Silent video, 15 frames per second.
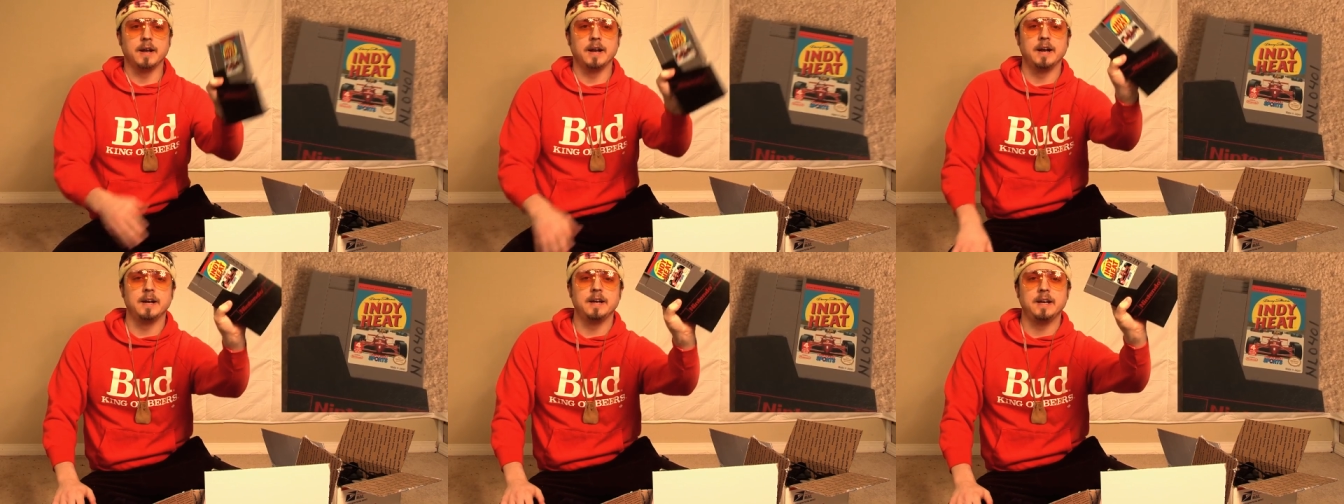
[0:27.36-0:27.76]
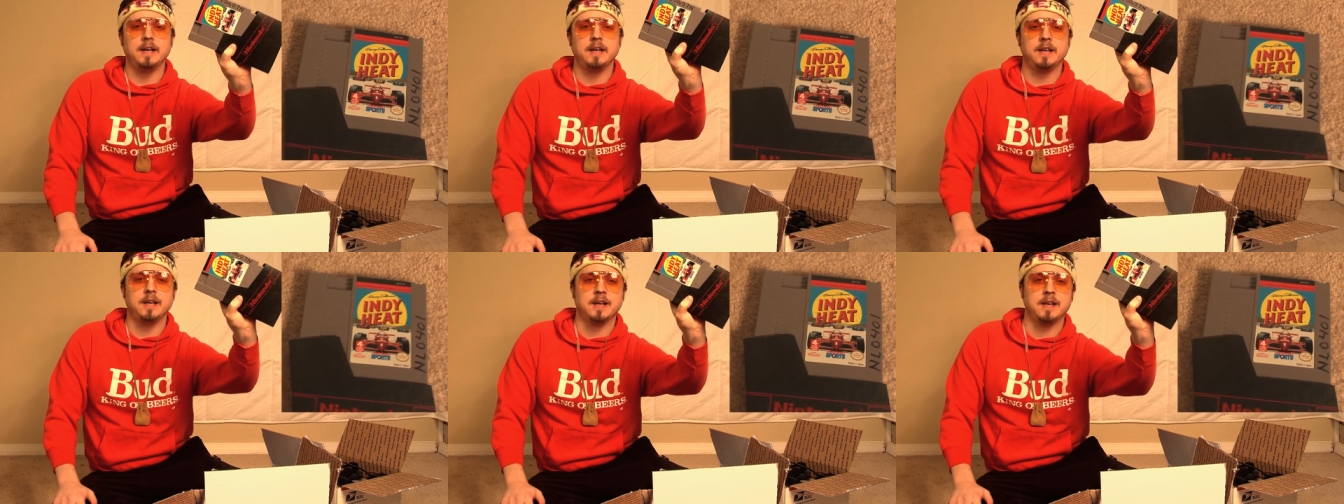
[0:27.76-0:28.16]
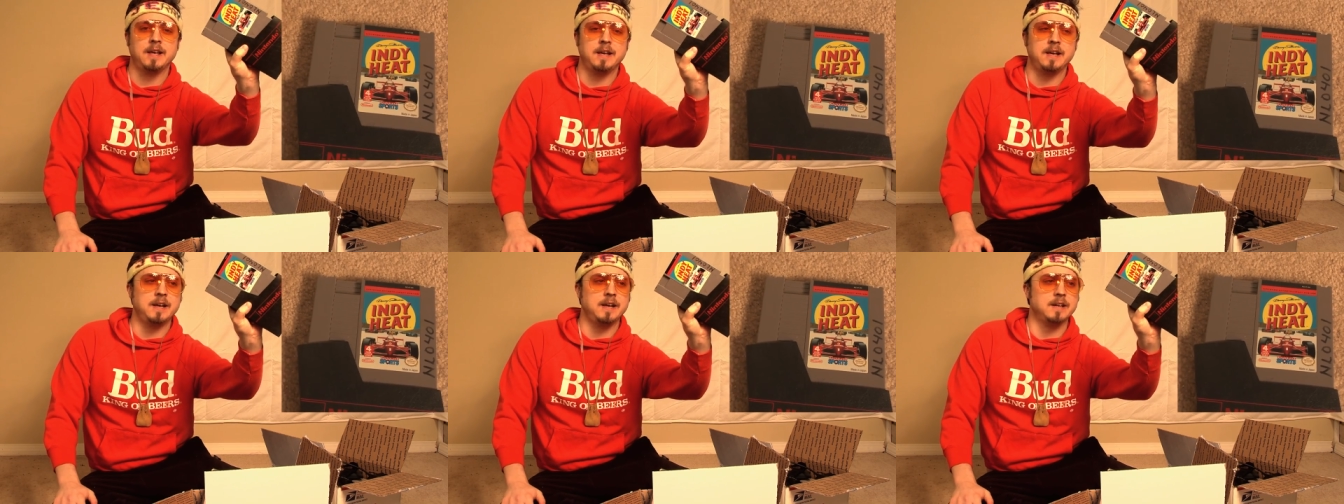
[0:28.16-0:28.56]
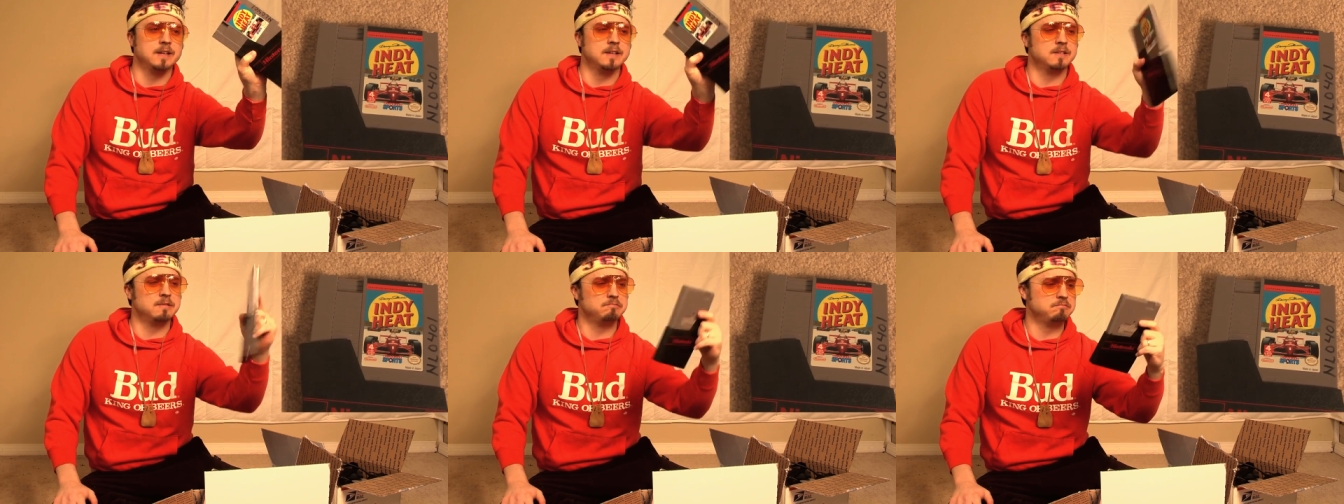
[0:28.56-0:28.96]
Indy Heat,
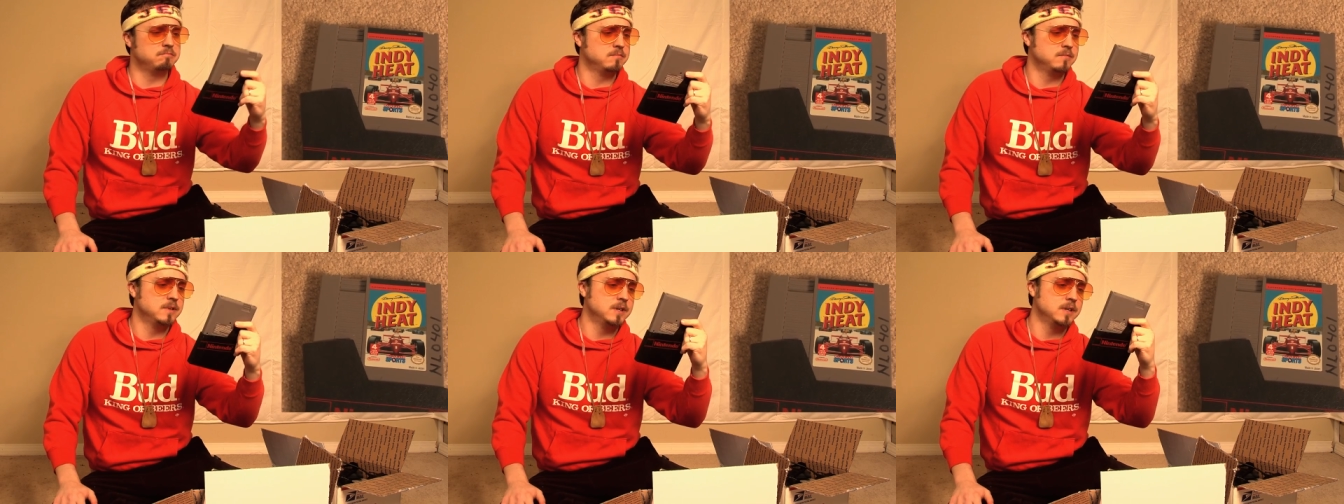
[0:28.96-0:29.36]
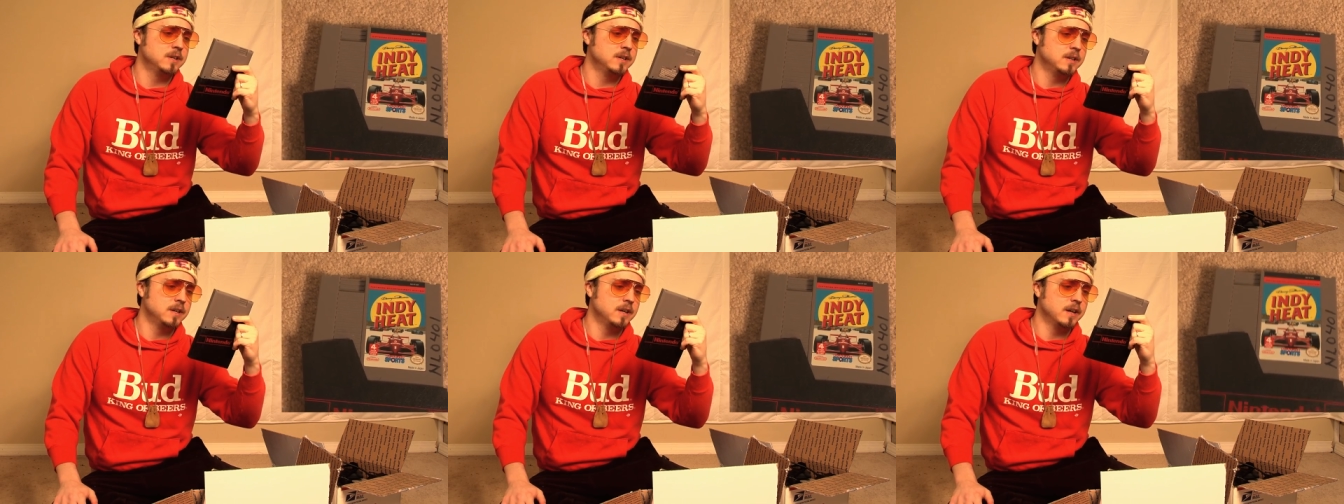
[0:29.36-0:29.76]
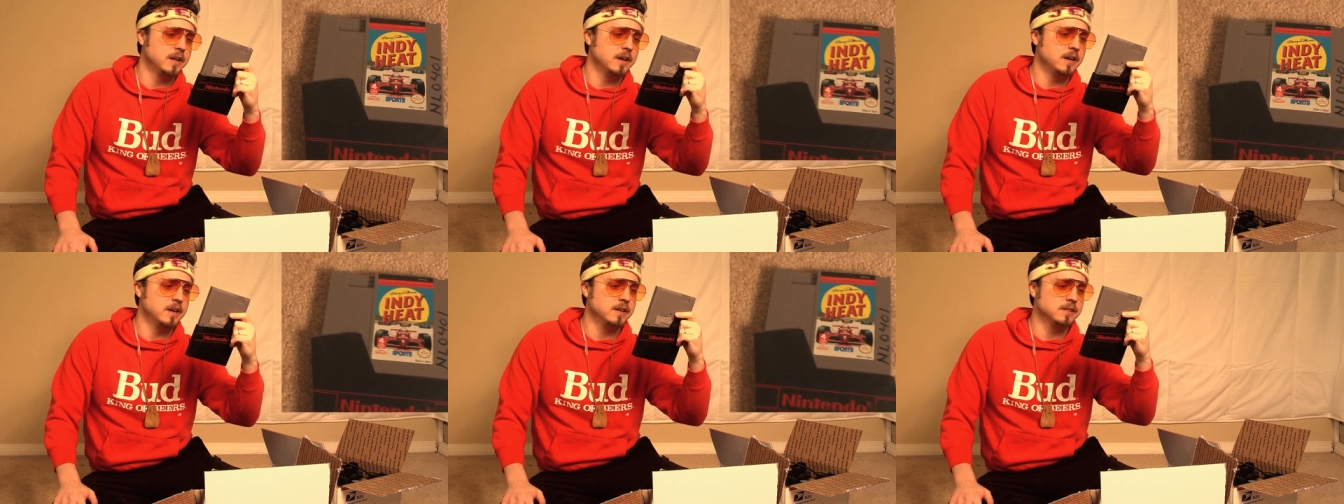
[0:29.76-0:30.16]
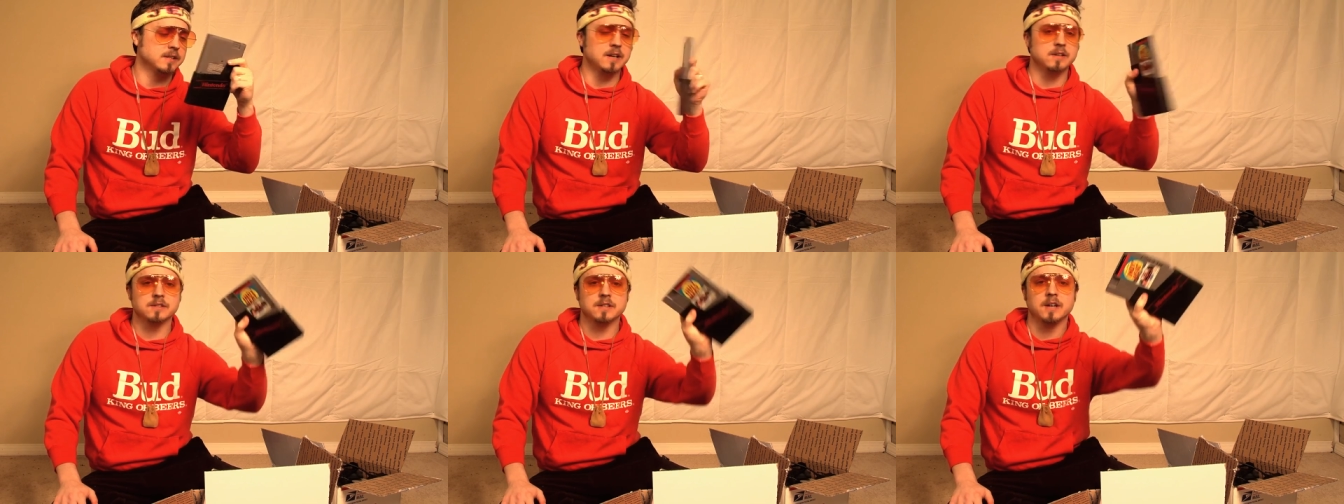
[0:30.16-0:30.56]
uh,
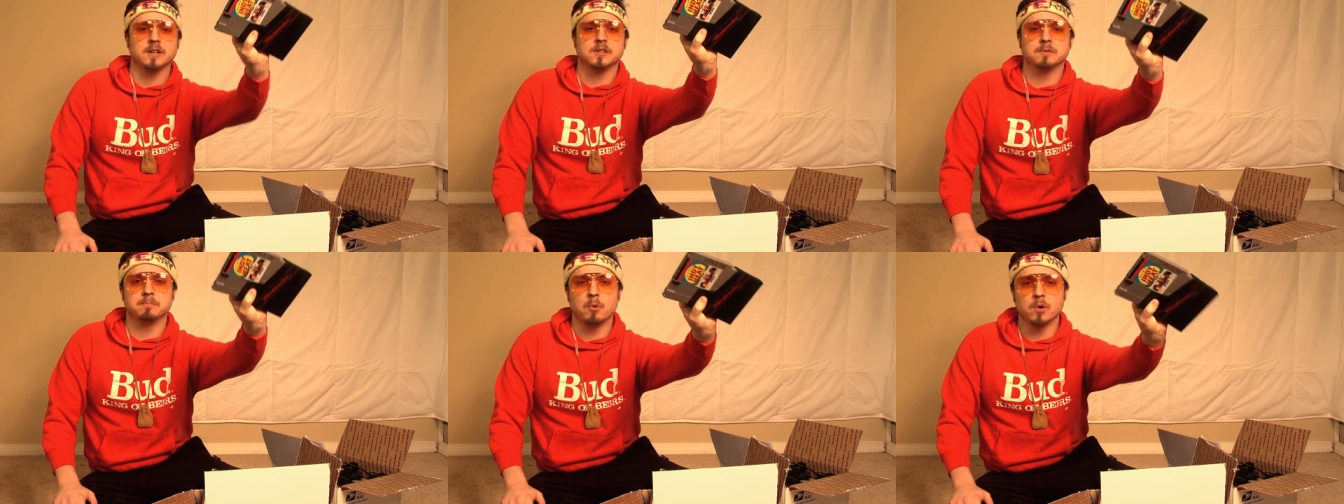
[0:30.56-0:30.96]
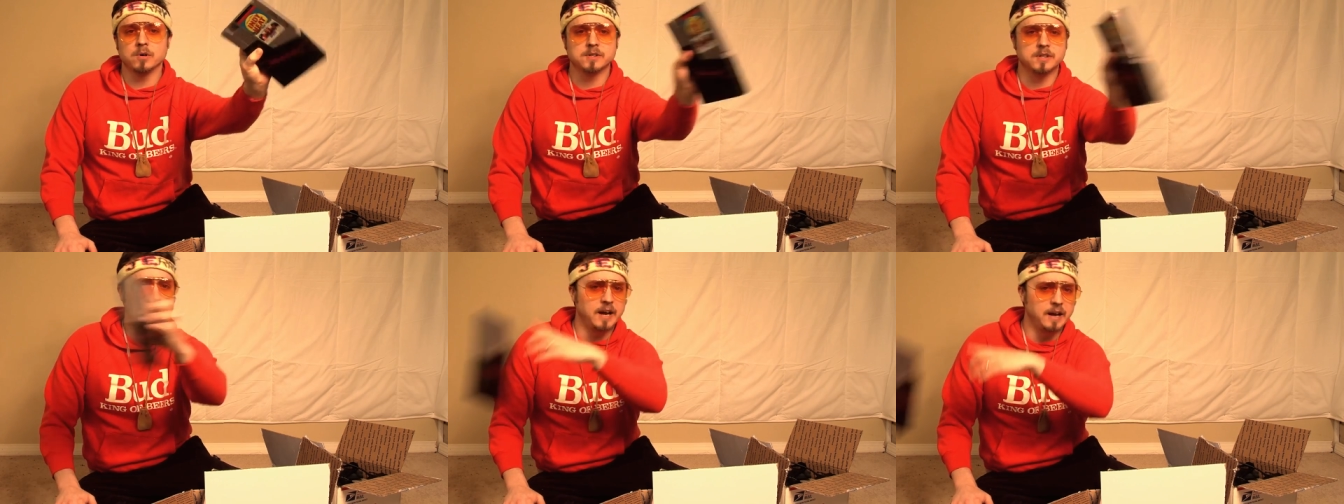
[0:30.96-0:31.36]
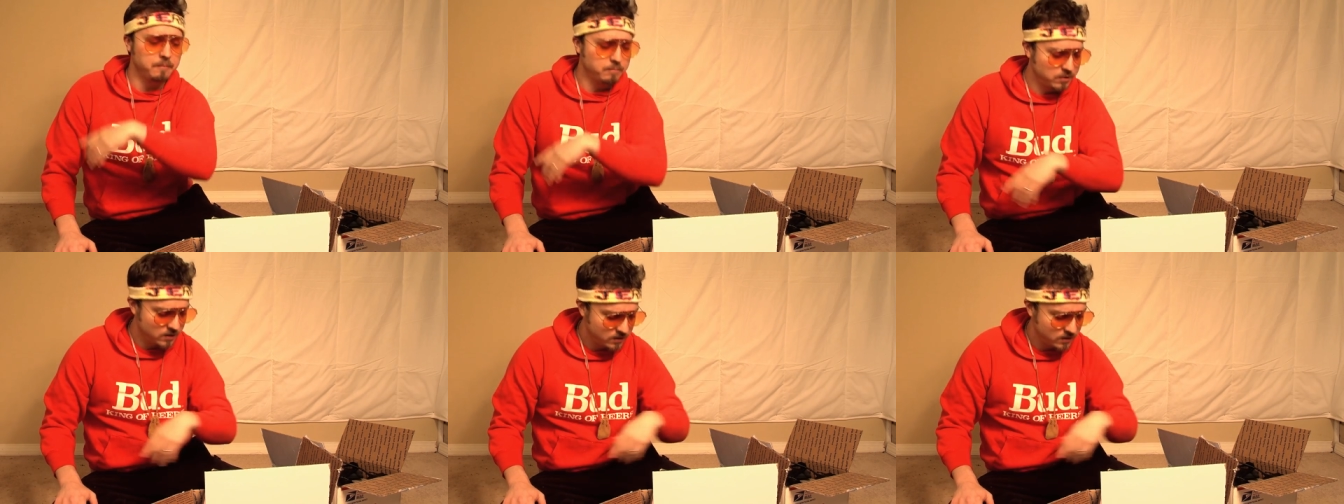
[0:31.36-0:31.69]
sounds like a sports game.